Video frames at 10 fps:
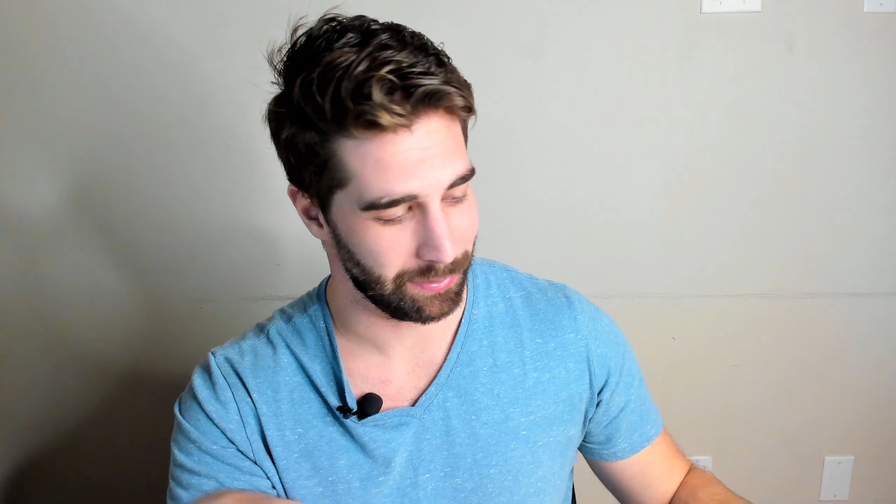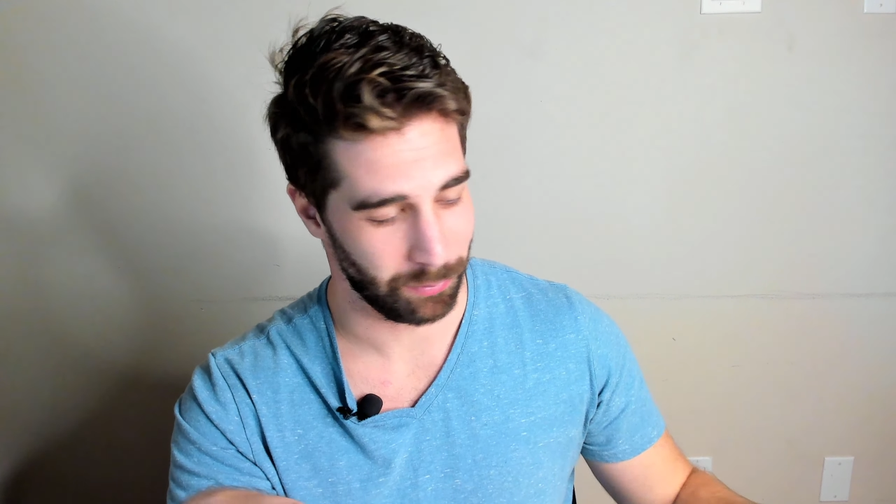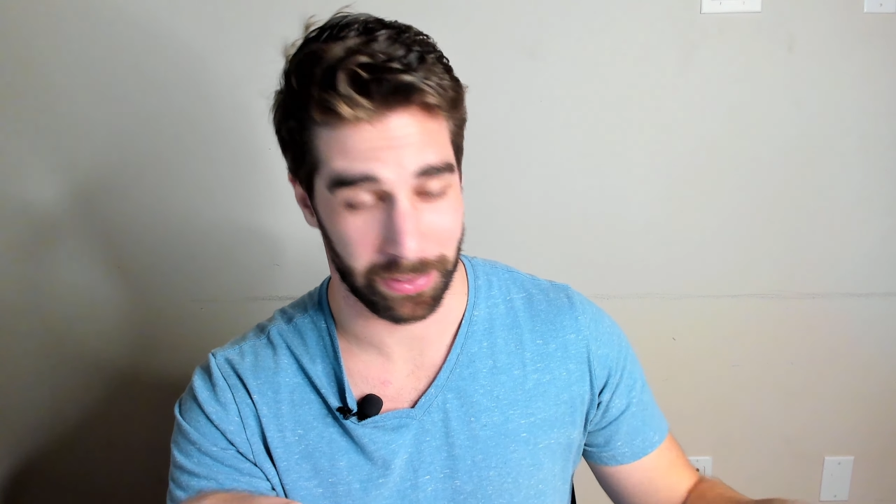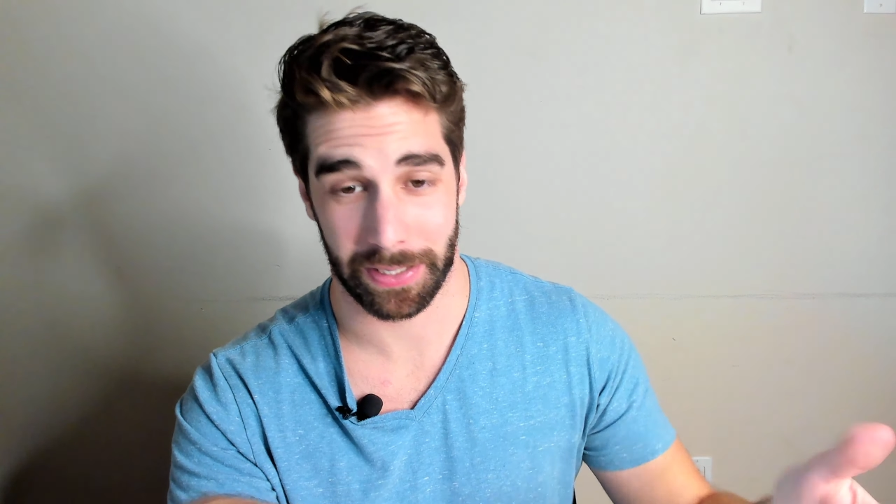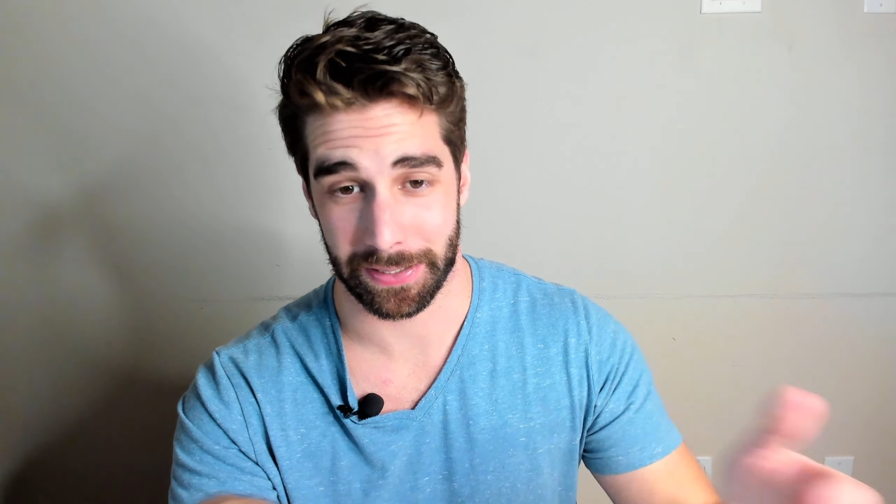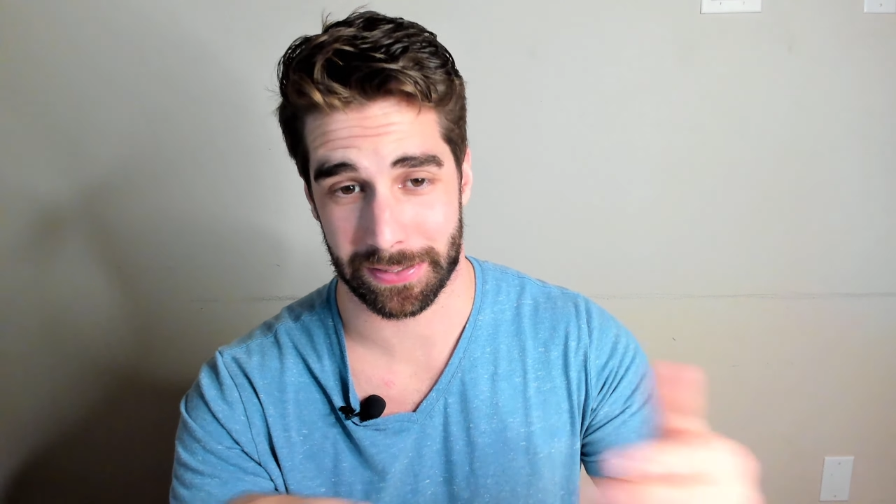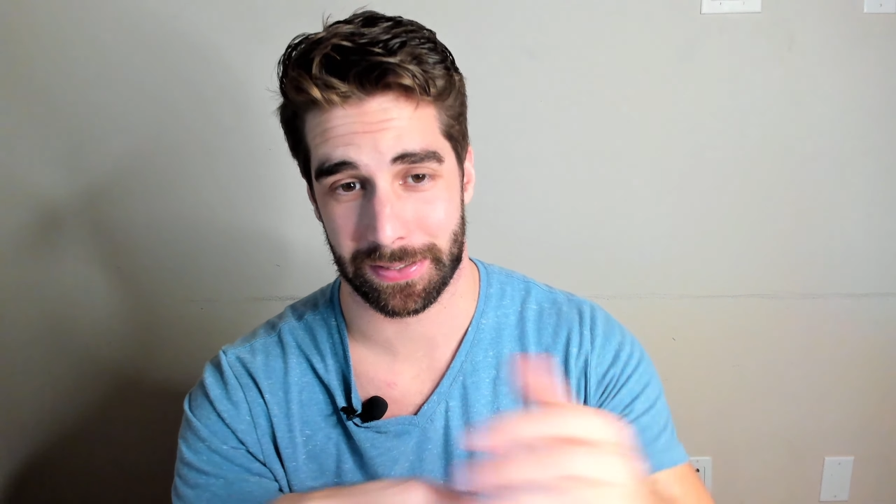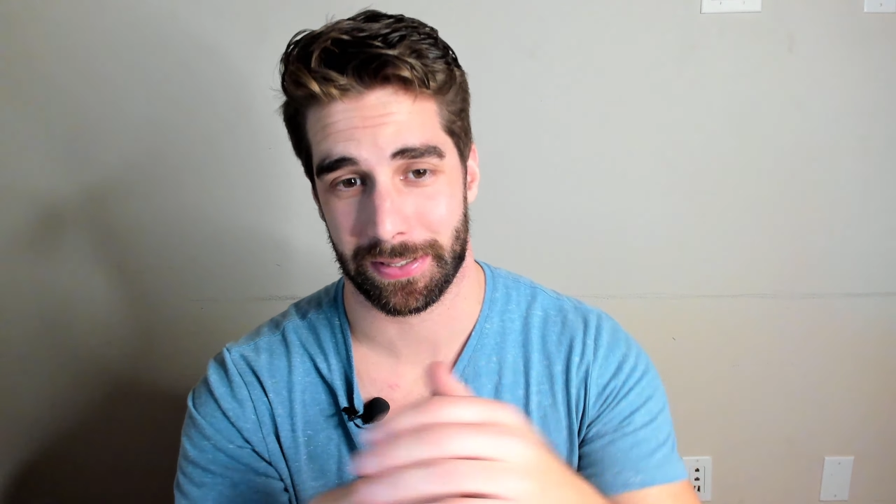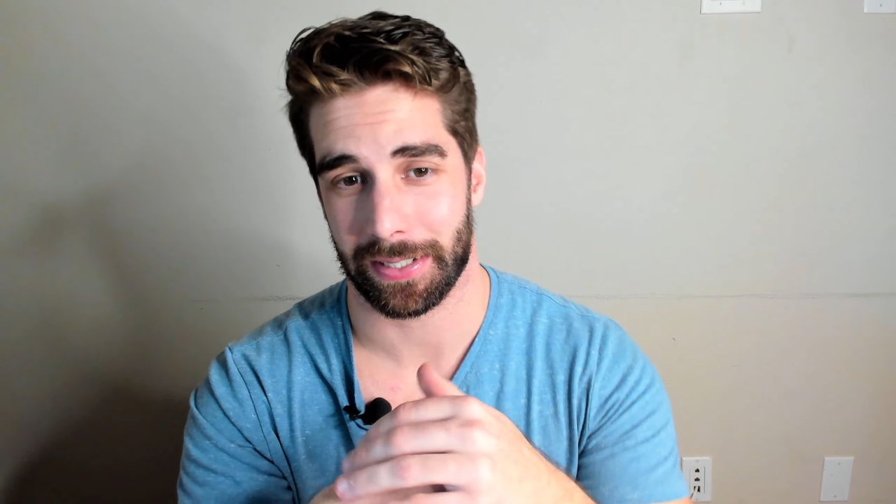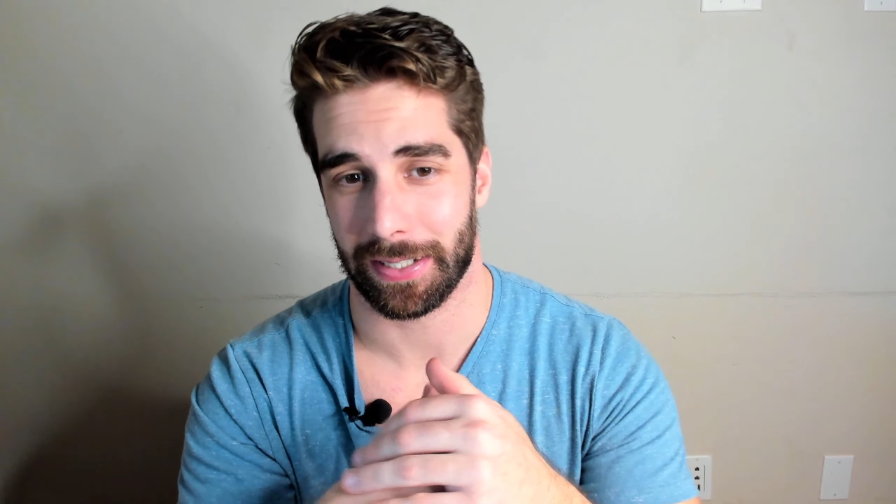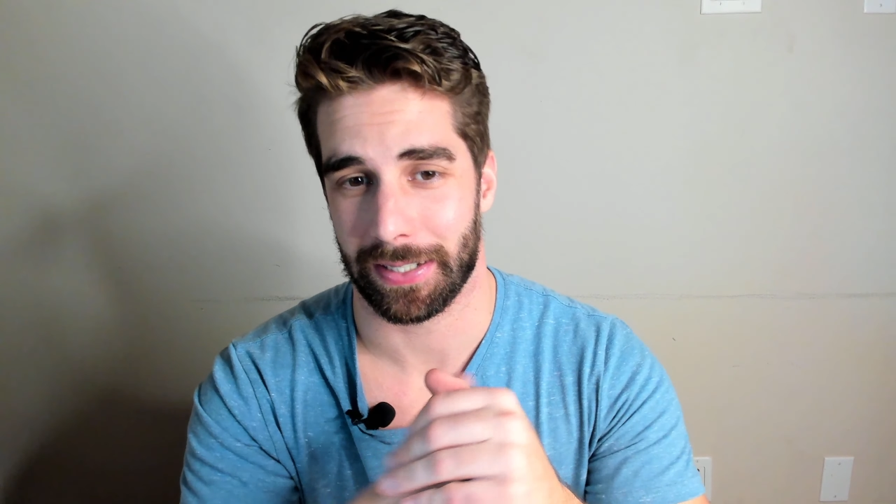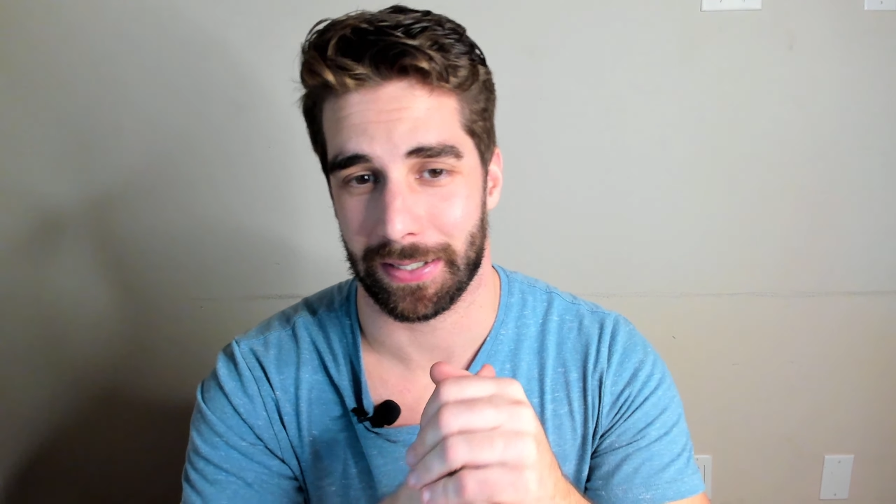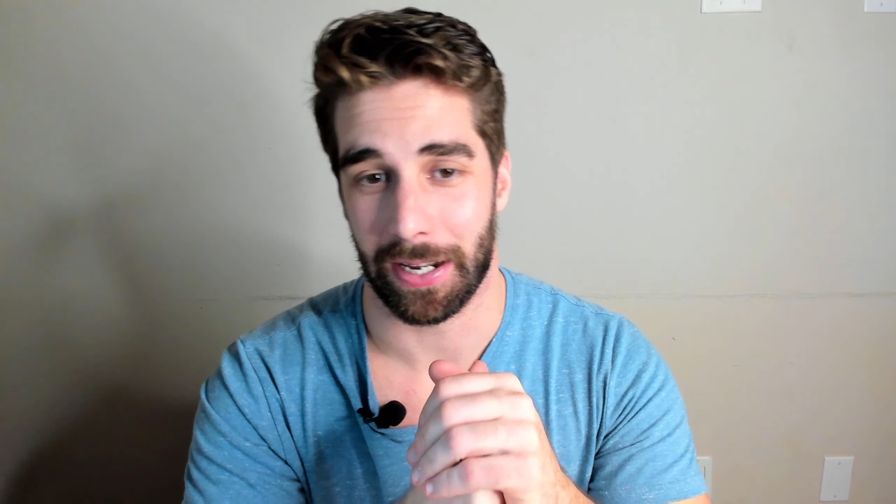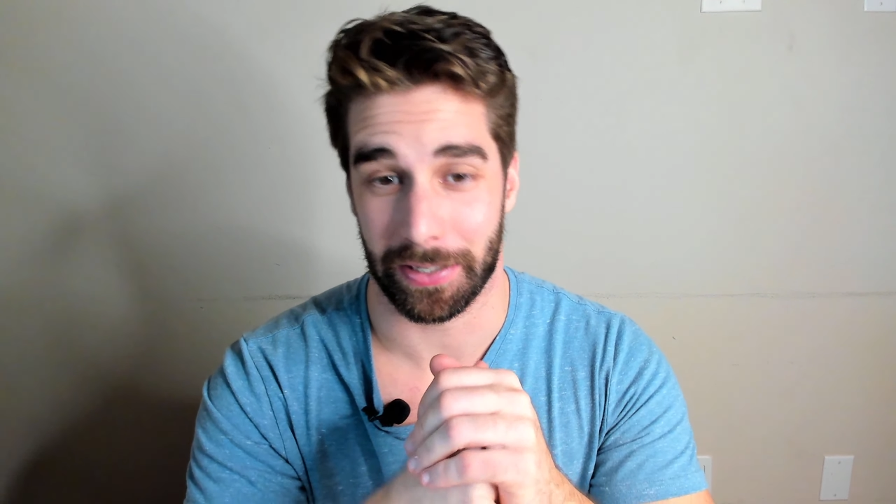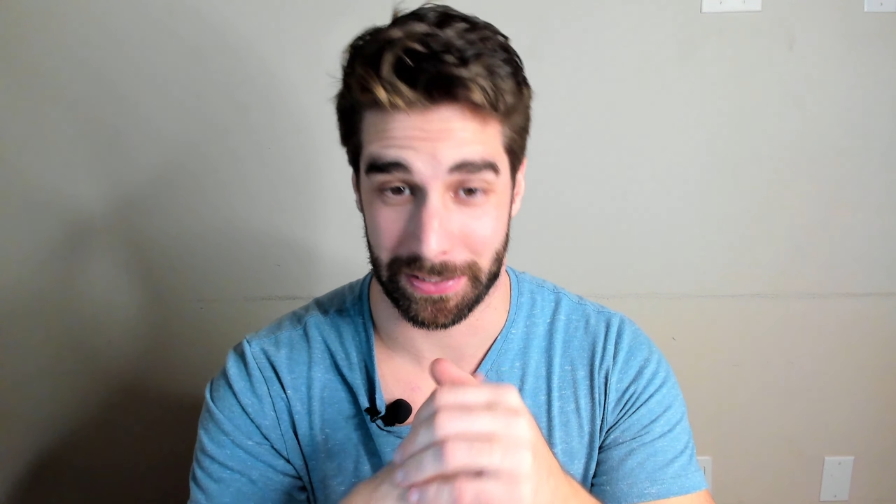with this,
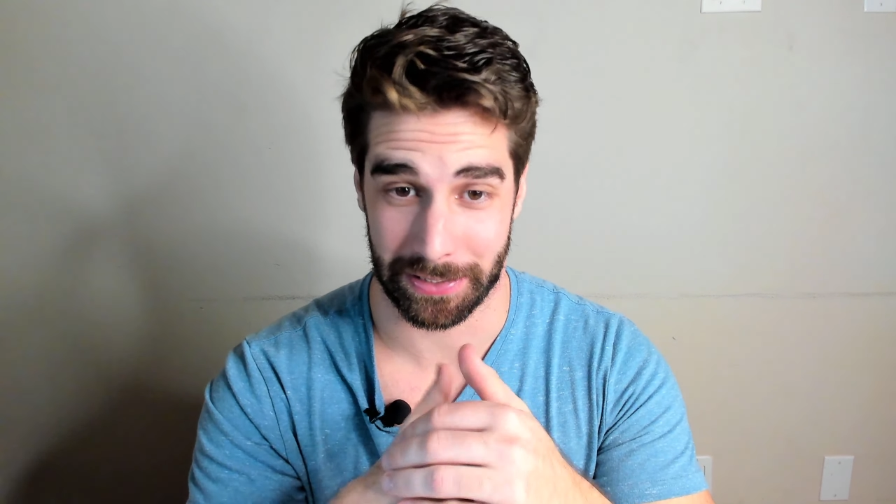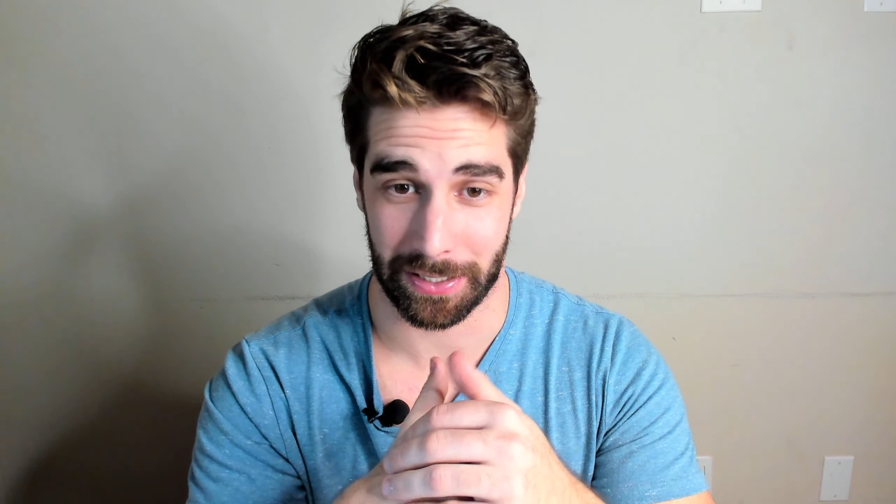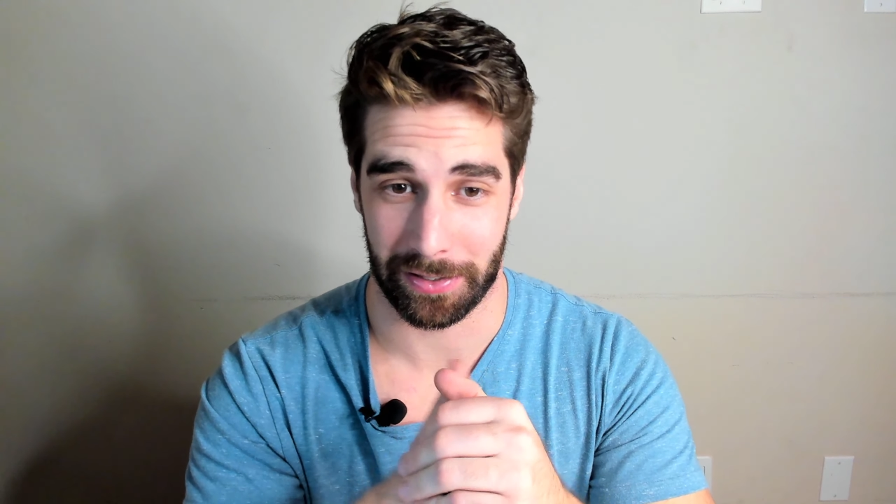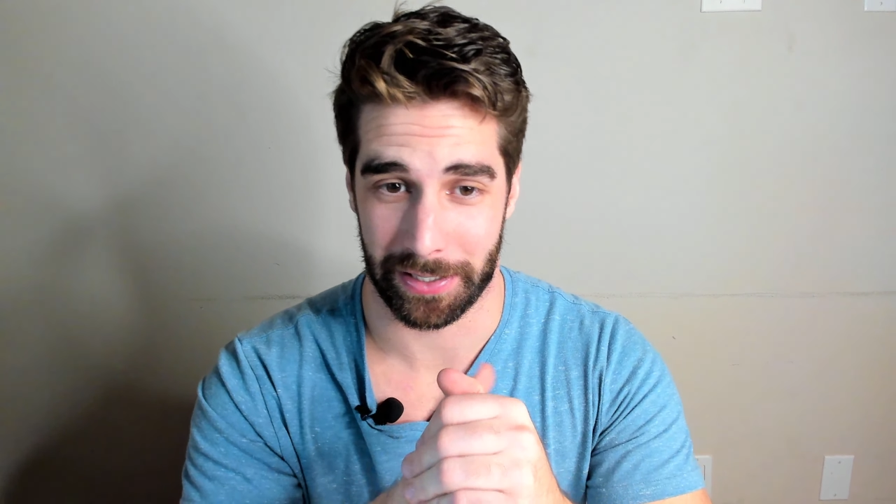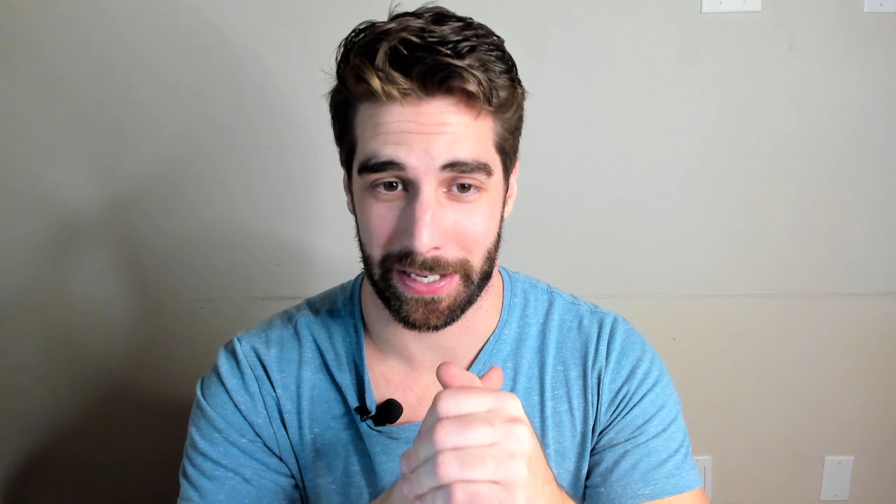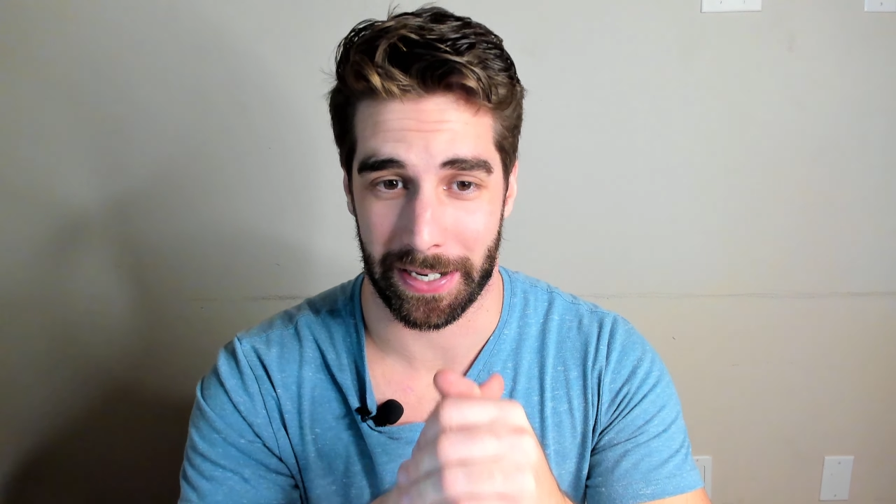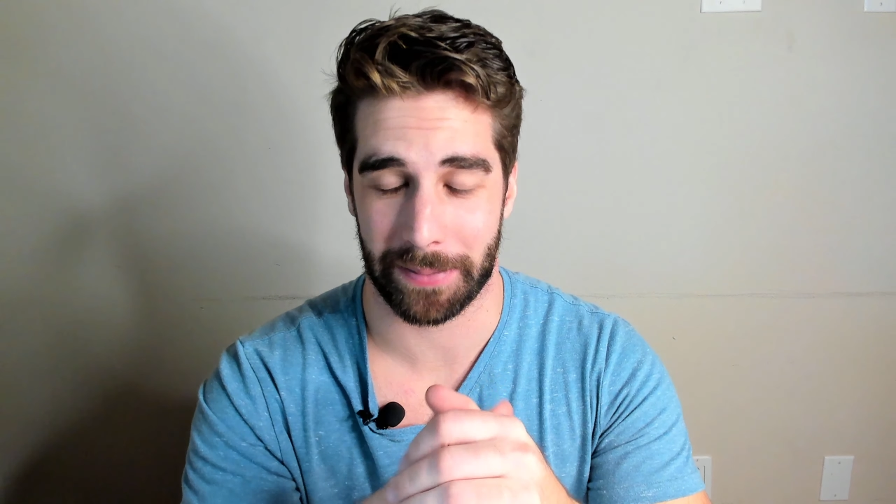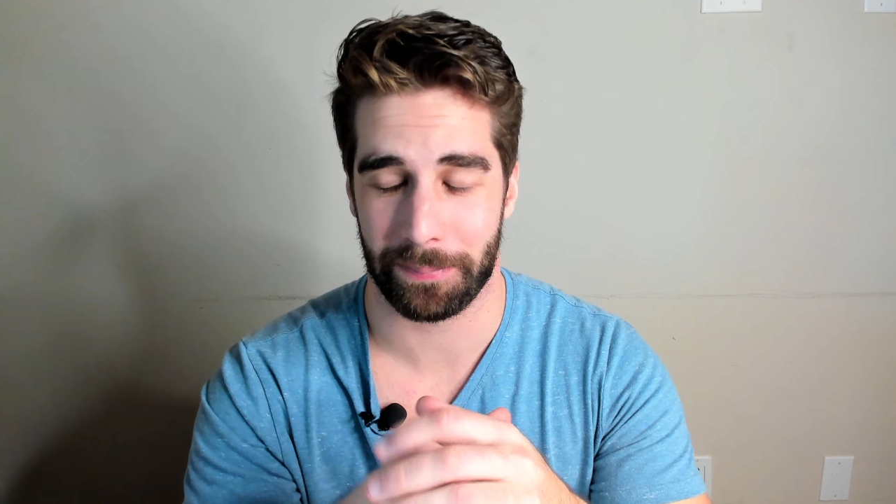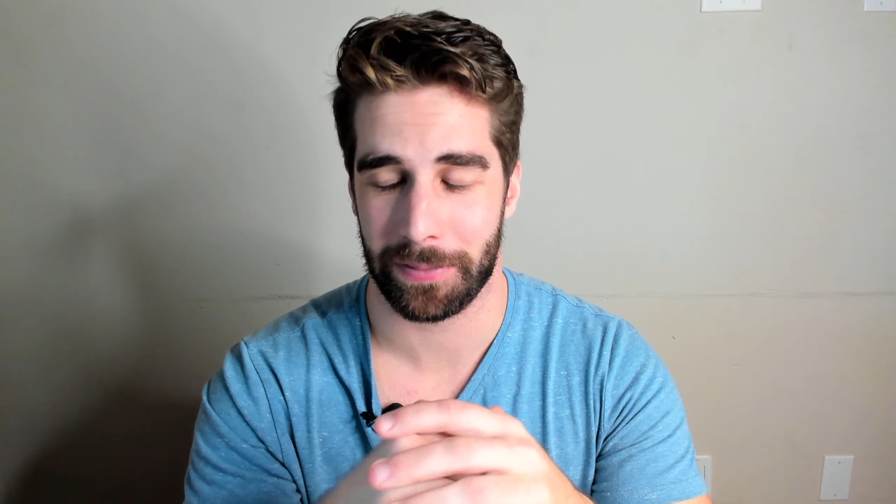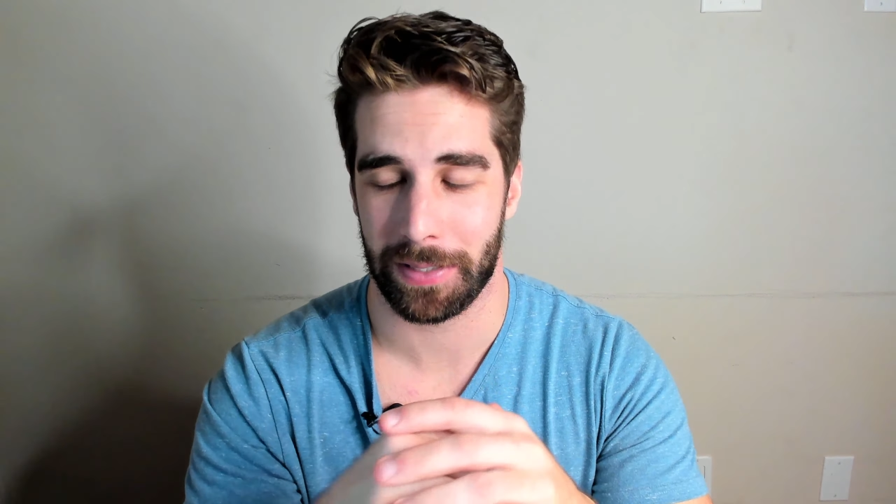because uh, it's under the deck,